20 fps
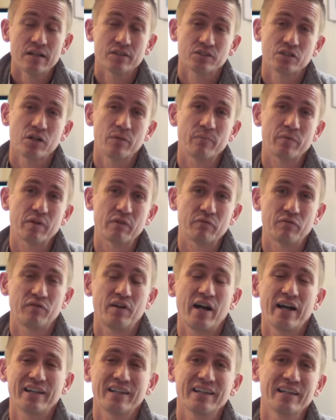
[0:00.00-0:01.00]
So
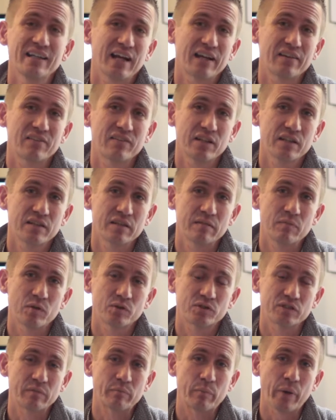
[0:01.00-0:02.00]
finally, I think the
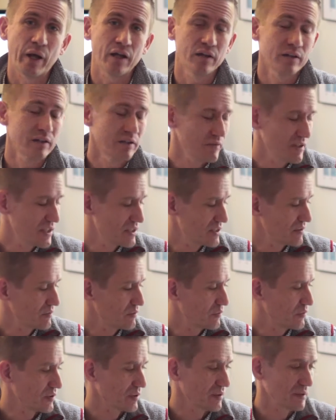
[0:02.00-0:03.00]
most compelling
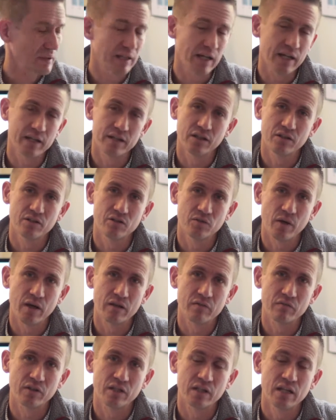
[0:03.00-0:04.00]
reason for getting a
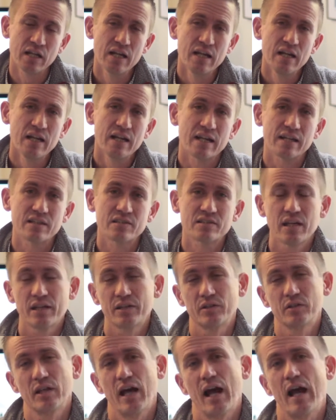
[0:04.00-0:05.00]
UAV is
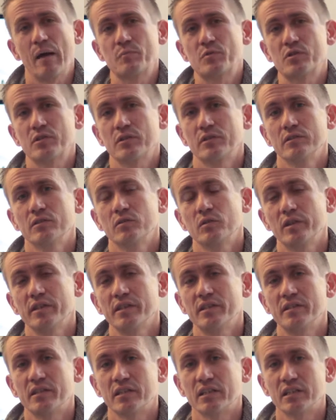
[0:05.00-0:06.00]
that you'll
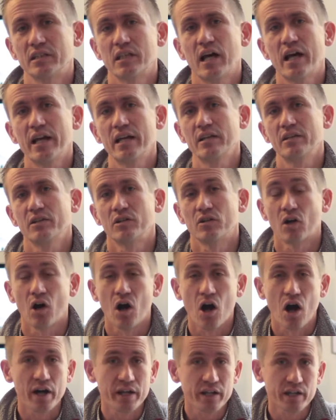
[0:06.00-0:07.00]
absolutely delight your
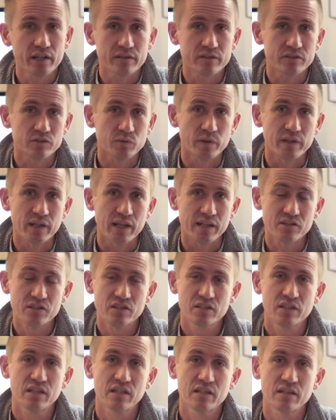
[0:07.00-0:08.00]
audience when they
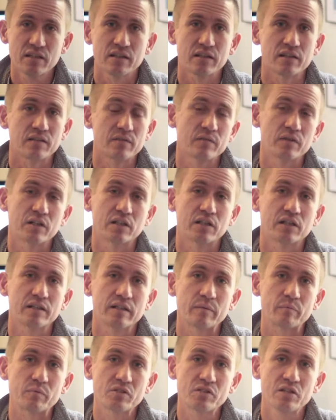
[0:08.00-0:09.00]
see the
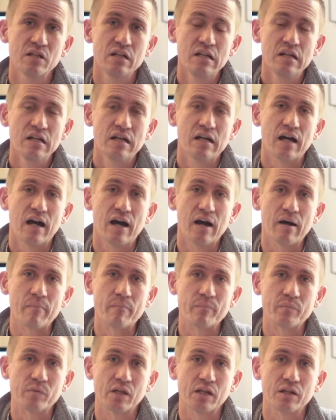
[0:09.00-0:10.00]
clips
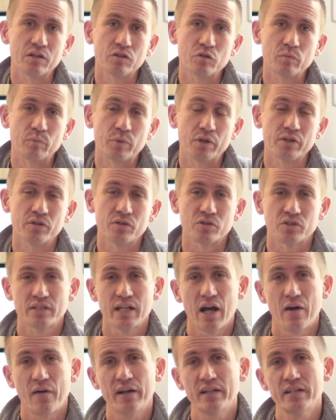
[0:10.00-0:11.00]
that you produce.
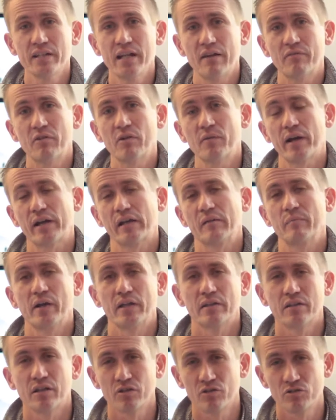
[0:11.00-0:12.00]
Now, I never
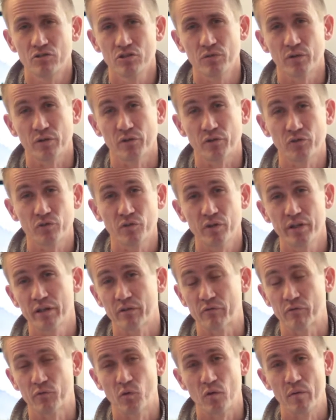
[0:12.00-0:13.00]
recommend that you do a 3
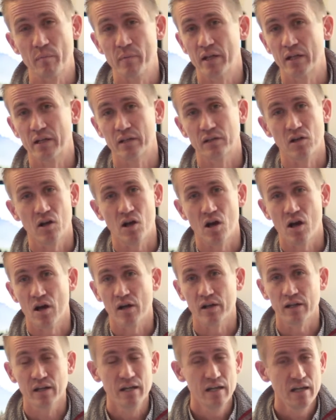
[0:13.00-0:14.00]
or 4 minute
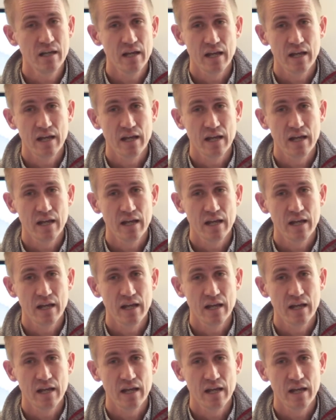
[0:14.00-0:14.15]
long